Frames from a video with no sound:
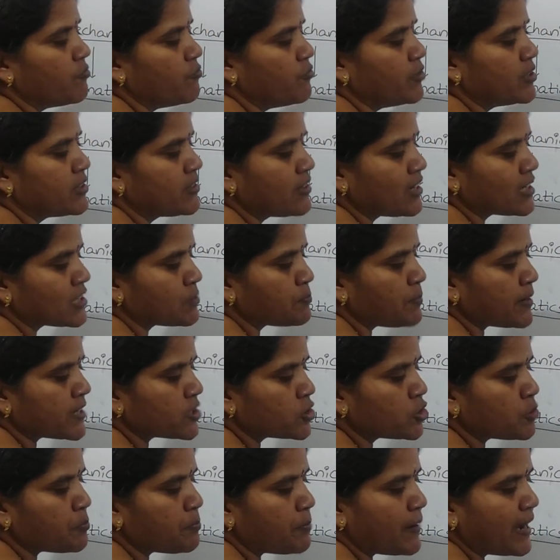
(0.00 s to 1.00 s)
with
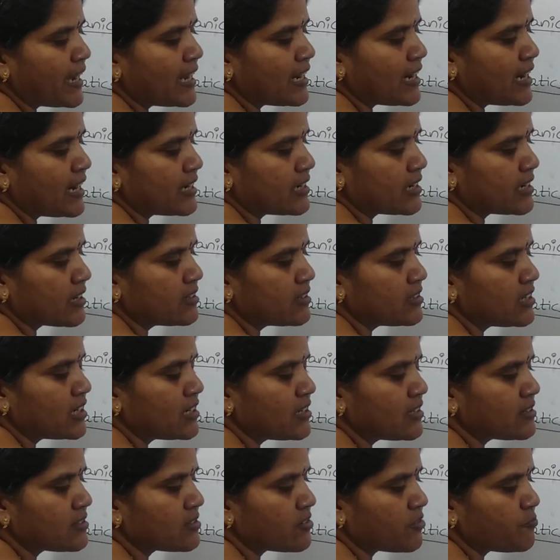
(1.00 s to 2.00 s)
respect to pilot, that
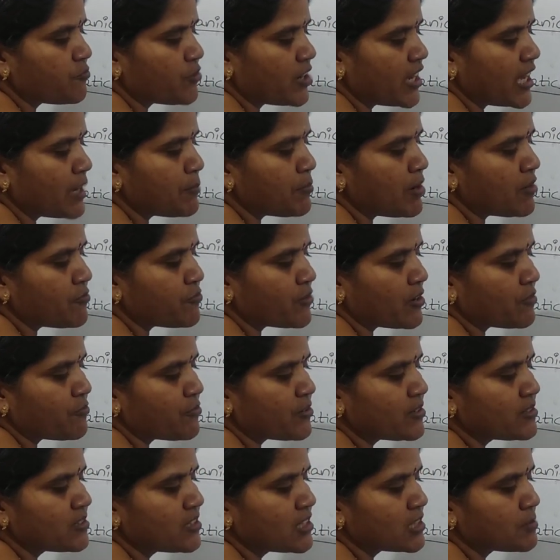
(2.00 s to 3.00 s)
is frame of
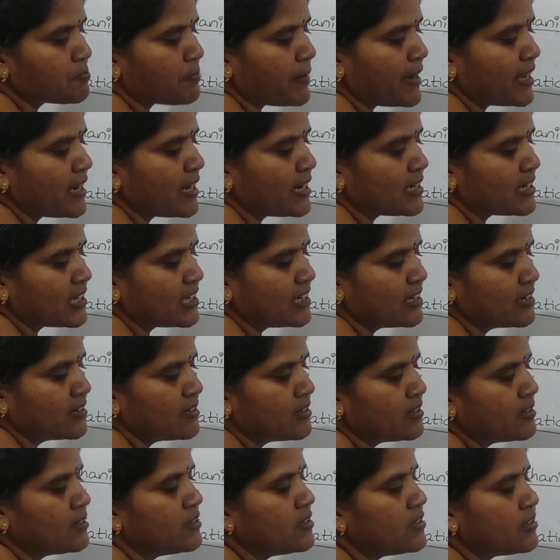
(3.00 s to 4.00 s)
reference is pilot
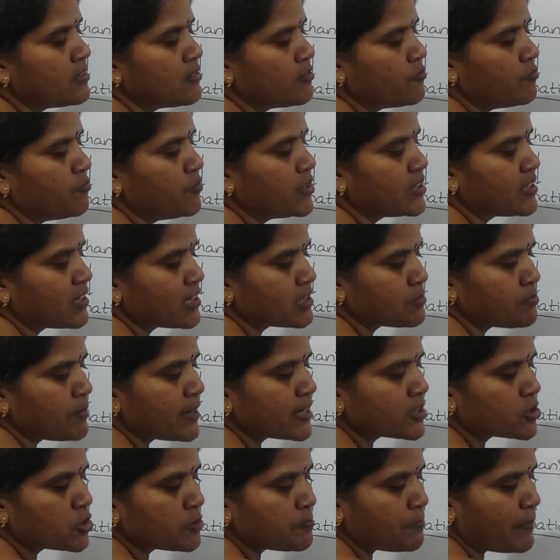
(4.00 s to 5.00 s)
here. With
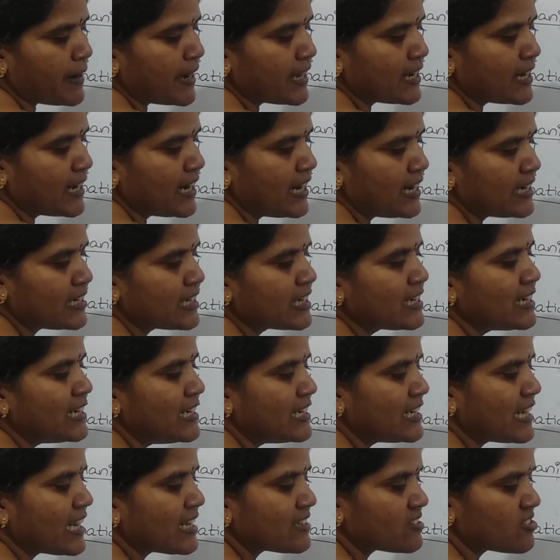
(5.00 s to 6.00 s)
respect to pilot,
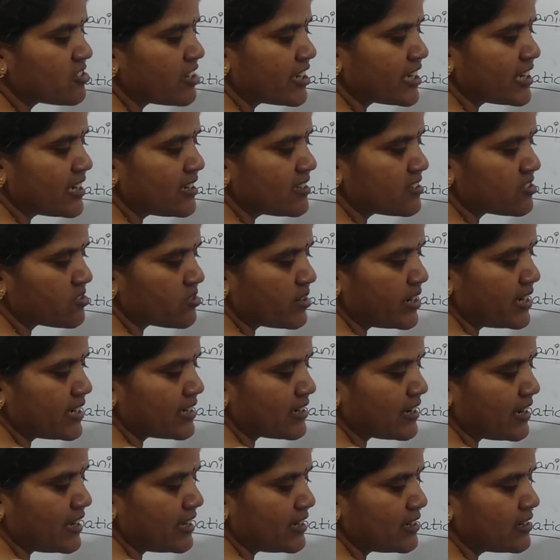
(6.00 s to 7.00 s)
it has taken a straight
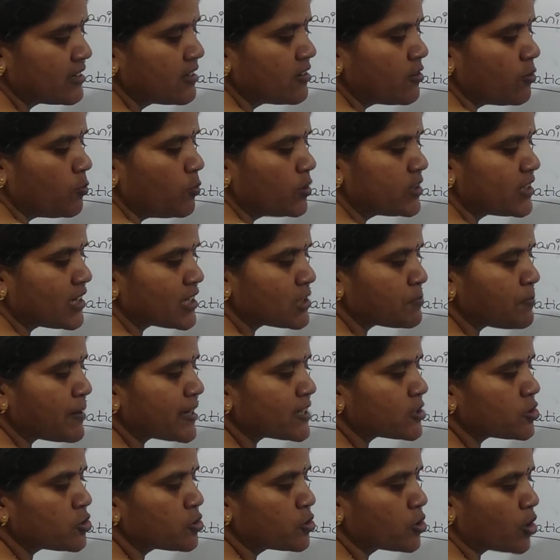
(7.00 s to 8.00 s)
line. With
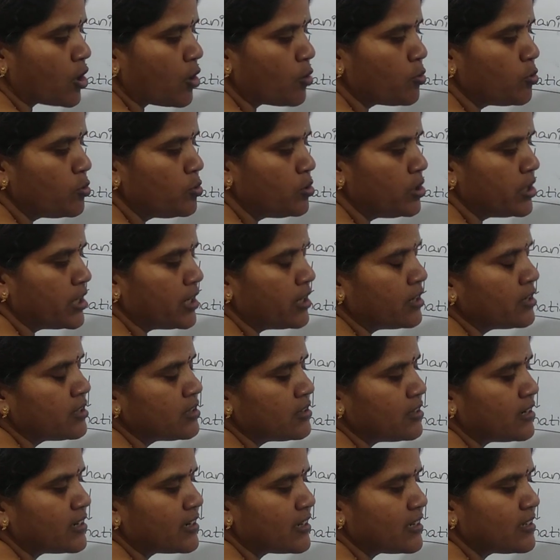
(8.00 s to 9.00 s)
respect to ground,
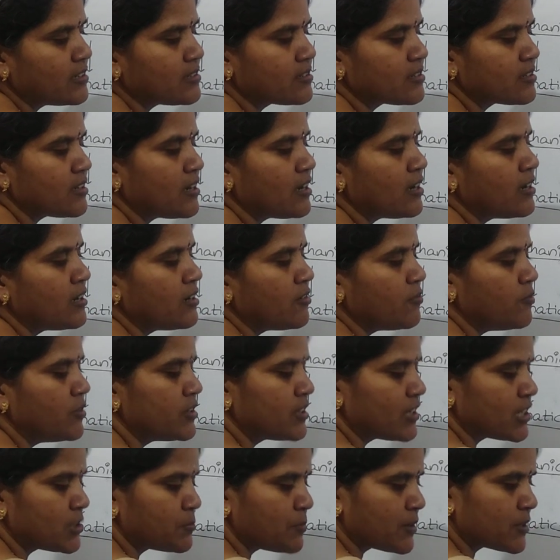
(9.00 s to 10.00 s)
that is with
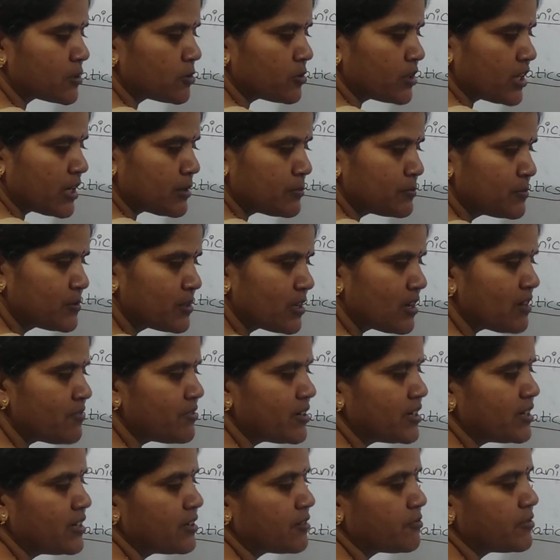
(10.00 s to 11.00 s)
respect to the
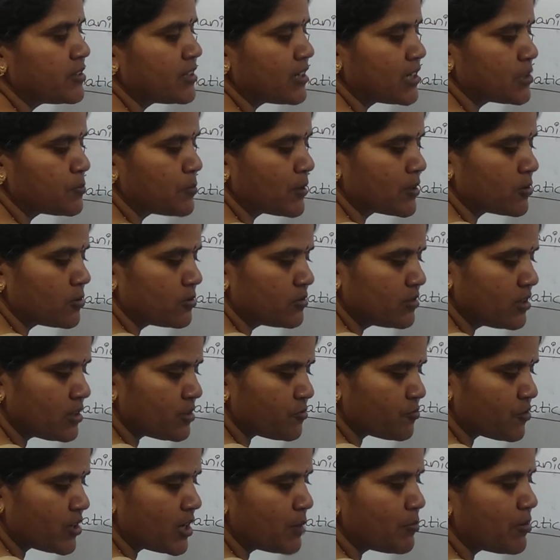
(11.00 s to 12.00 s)
observer, with respect to
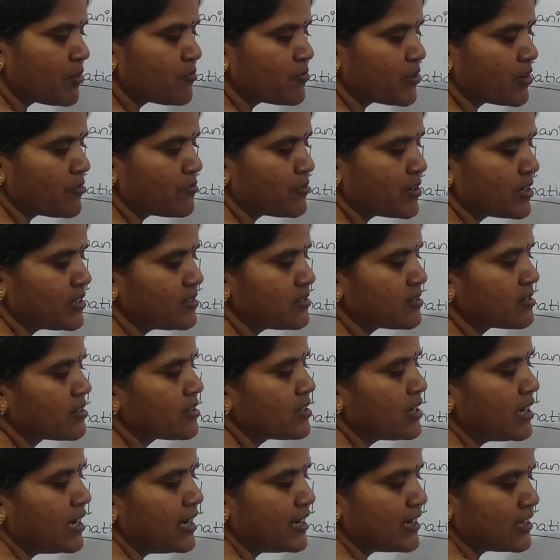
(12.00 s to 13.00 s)
this frame of
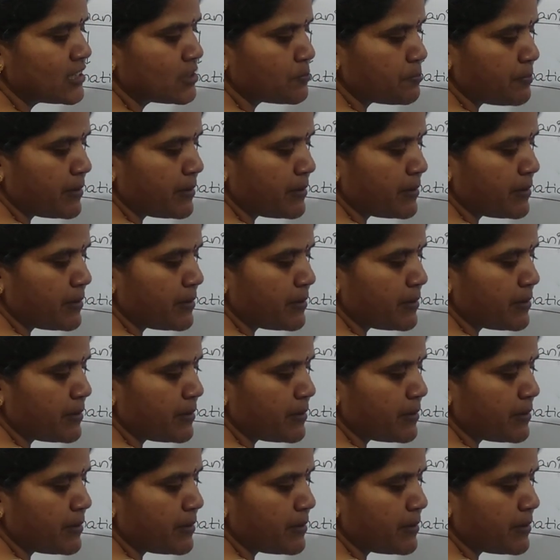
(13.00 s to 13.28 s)
reference, it is